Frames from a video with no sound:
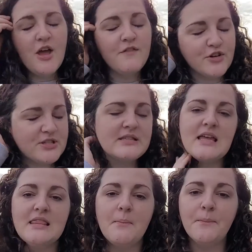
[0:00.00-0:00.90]
versus
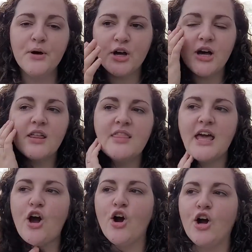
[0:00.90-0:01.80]
in the book, they
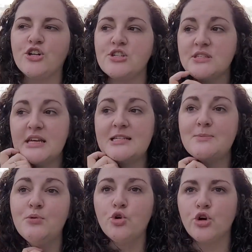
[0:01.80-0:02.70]
are just
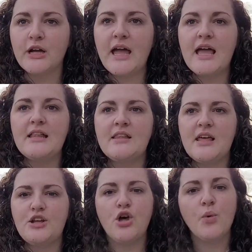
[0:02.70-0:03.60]
exploring and
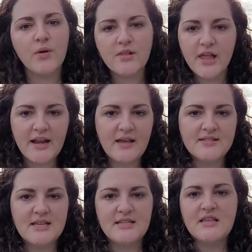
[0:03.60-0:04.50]
they know where the lighthouse
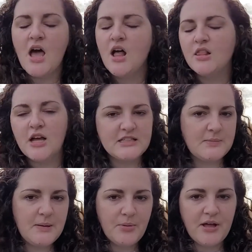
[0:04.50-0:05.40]
is. Lots of
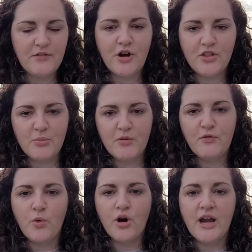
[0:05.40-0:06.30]
people have gone there
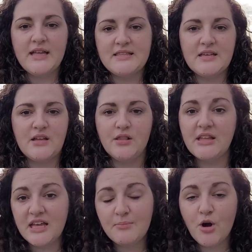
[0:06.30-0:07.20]
before. It's a
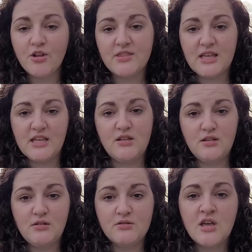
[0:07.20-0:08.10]
landmark that they can
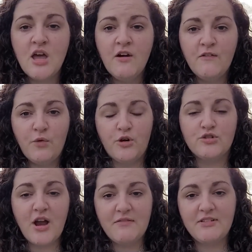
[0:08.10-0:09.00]
use for
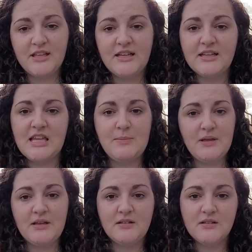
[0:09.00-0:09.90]
traveling and
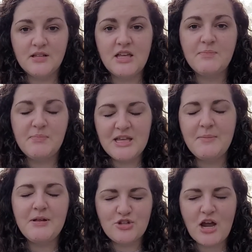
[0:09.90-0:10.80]

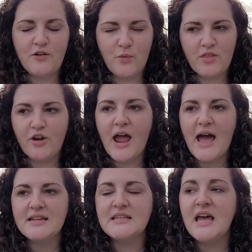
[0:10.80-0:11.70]
keeping track of where they're
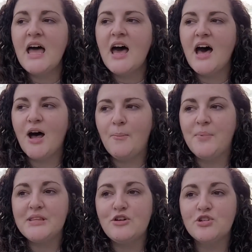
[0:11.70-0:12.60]
at.
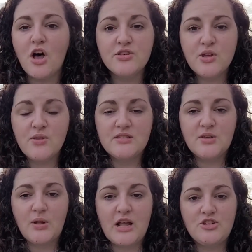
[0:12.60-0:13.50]
But there's also this
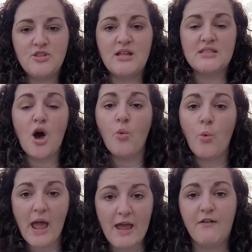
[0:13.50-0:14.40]
location that's
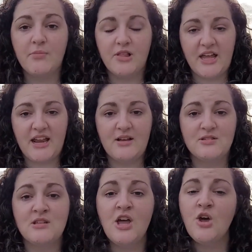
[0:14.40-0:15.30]
away from the
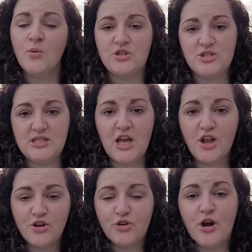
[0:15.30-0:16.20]
lighthouse, which is the
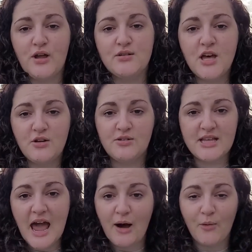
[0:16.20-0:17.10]
underground tunnel
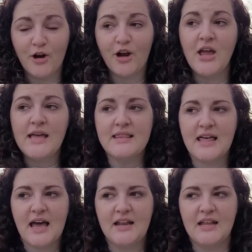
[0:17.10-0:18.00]
tower
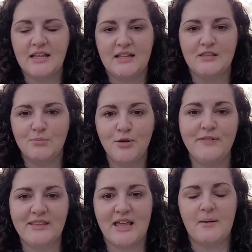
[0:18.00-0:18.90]
that in the
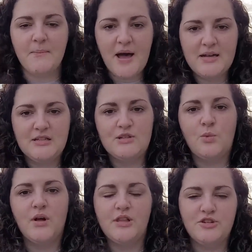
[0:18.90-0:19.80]
movie they combined into
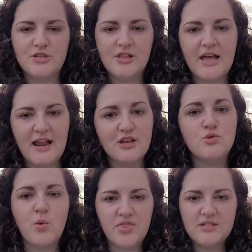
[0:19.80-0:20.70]
one. There's a lighthouse
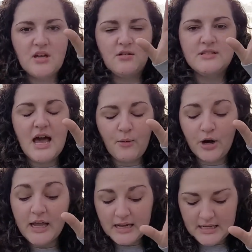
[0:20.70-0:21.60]
with the tunnel tower
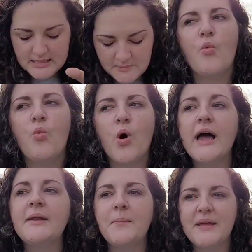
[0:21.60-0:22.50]
in it.
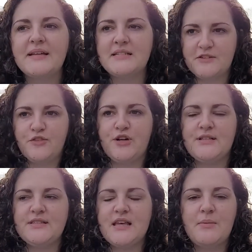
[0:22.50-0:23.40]
One big
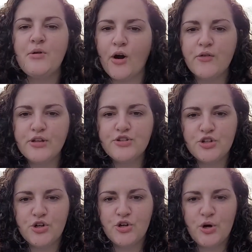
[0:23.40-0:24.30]
difference, and I'm not really
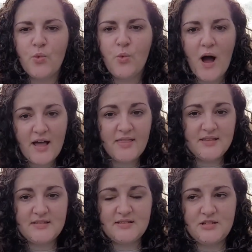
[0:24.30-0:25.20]
sure why
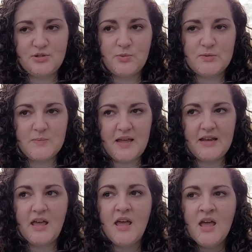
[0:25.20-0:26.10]
this decision was made,
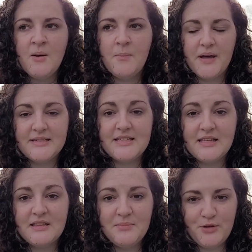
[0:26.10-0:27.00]
but
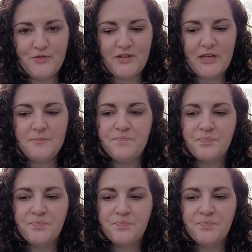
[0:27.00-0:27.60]
in the movie,